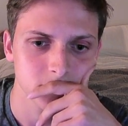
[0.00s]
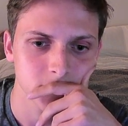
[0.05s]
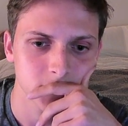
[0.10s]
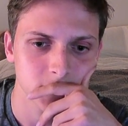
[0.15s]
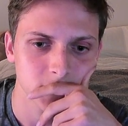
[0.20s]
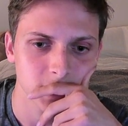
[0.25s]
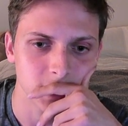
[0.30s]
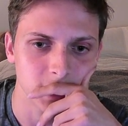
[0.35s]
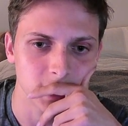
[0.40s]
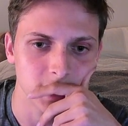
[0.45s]

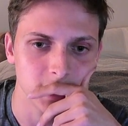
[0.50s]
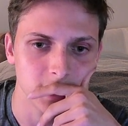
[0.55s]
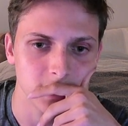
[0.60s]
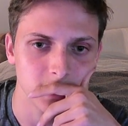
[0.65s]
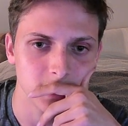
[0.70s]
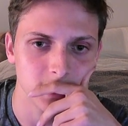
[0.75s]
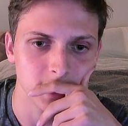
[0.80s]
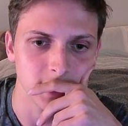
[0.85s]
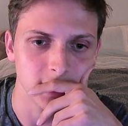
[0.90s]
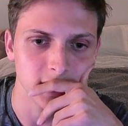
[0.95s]
Okay,
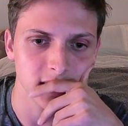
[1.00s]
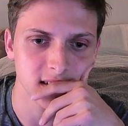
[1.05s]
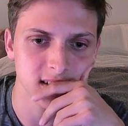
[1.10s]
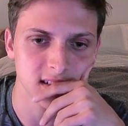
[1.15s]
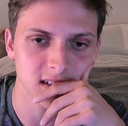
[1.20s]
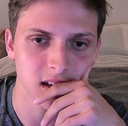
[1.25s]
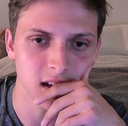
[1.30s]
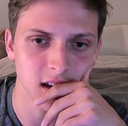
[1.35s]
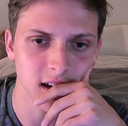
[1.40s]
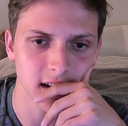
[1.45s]
yeah, let's
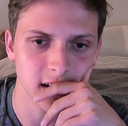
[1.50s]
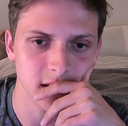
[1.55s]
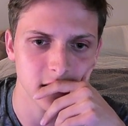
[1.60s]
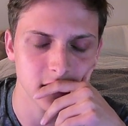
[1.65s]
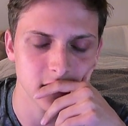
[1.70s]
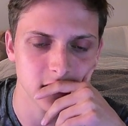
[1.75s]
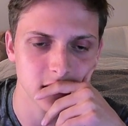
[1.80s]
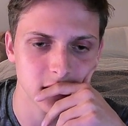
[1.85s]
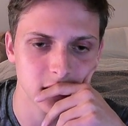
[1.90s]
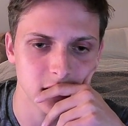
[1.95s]
slide
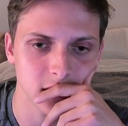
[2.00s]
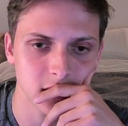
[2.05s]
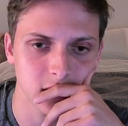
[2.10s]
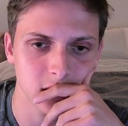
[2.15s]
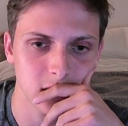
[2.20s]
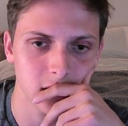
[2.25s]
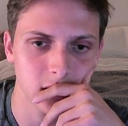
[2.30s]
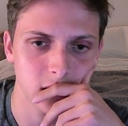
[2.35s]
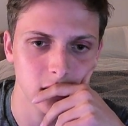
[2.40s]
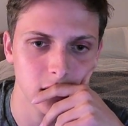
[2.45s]

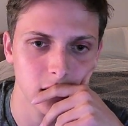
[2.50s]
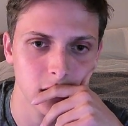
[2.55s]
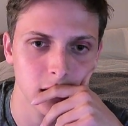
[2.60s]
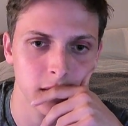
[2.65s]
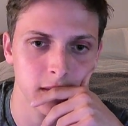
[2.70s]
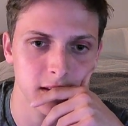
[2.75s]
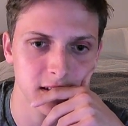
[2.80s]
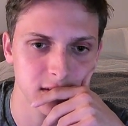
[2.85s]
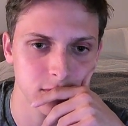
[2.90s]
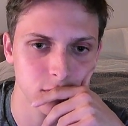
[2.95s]

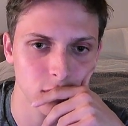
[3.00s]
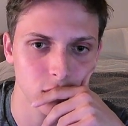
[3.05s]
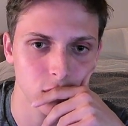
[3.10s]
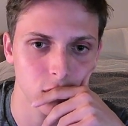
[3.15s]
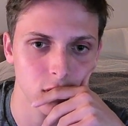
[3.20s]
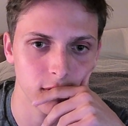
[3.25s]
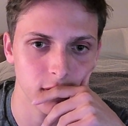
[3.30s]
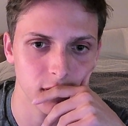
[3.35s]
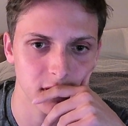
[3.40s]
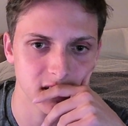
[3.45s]
this rook
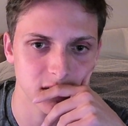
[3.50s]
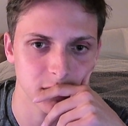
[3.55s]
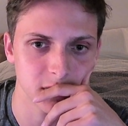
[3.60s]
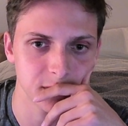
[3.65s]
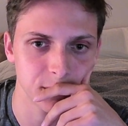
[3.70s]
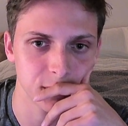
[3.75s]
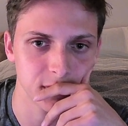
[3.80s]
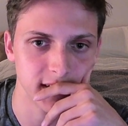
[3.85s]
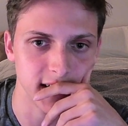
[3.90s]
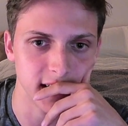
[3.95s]
over so it's
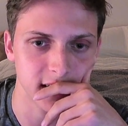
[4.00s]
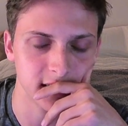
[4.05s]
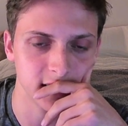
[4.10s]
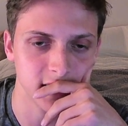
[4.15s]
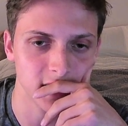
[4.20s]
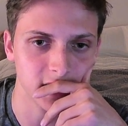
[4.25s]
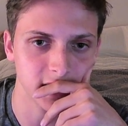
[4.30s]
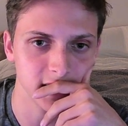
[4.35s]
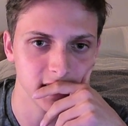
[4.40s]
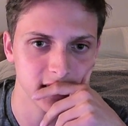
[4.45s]
protected
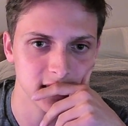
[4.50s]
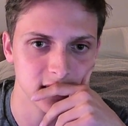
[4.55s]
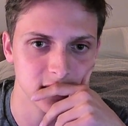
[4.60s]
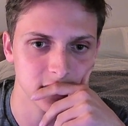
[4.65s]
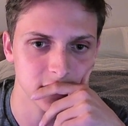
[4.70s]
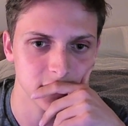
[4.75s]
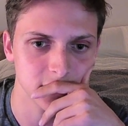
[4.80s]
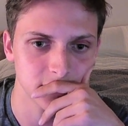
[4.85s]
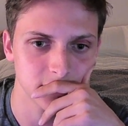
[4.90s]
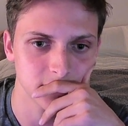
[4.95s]
at least.
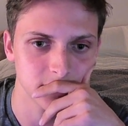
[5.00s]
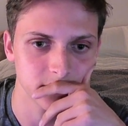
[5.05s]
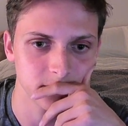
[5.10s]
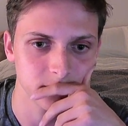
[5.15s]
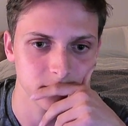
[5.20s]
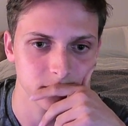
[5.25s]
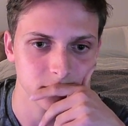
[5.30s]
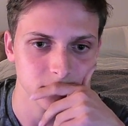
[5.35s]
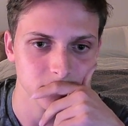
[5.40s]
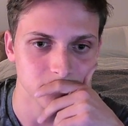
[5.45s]

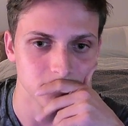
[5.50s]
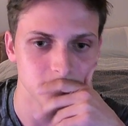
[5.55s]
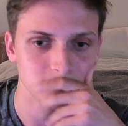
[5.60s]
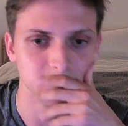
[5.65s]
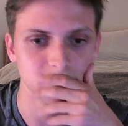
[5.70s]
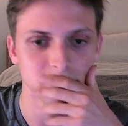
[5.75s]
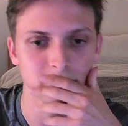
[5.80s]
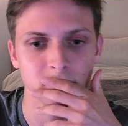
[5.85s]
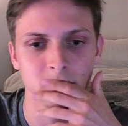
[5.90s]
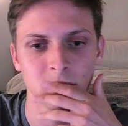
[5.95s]

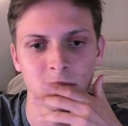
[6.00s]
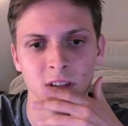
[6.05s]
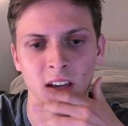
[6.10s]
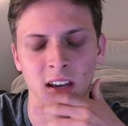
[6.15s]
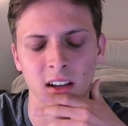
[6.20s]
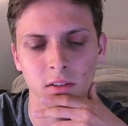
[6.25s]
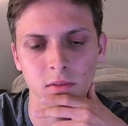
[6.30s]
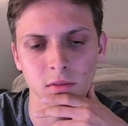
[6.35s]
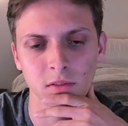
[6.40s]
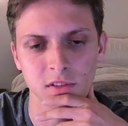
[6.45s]

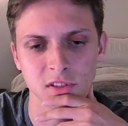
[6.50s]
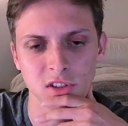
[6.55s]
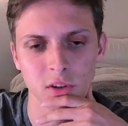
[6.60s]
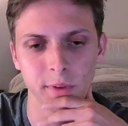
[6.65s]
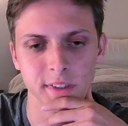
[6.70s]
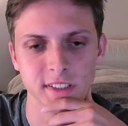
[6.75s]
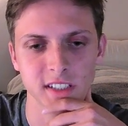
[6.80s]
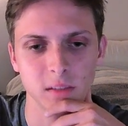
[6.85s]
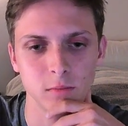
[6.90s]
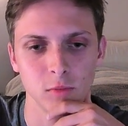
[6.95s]
There's no
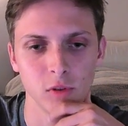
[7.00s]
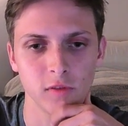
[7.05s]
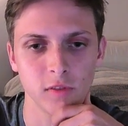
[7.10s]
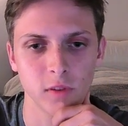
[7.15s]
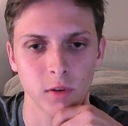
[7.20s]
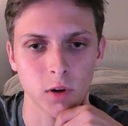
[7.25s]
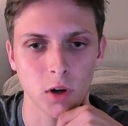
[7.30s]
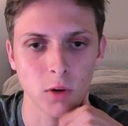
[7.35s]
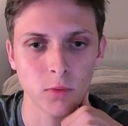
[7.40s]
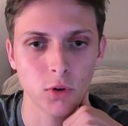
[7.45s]
reason to move
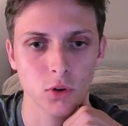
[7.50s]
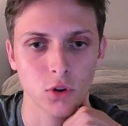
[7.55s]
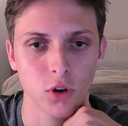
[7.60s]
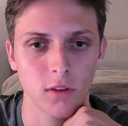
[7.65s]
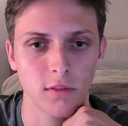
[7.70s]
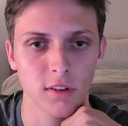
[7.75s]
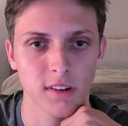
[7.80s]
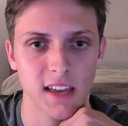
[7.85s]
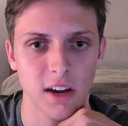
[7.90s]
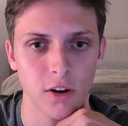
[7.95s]
a rook
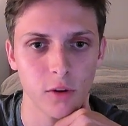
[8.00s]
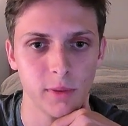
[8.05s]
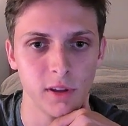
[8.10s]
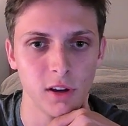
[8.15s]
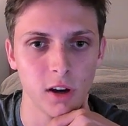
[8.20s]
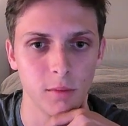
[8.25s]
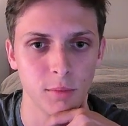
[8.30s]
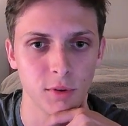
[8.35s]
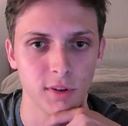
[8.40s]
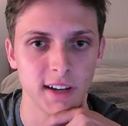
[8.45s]
over that would be
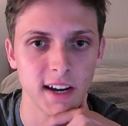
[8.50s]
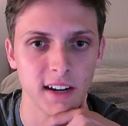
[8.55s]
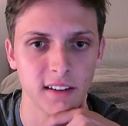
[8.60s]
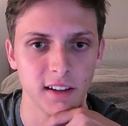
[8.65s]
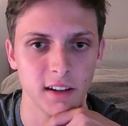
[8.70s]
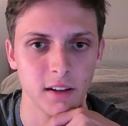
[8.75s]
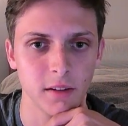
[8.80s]
unprotected.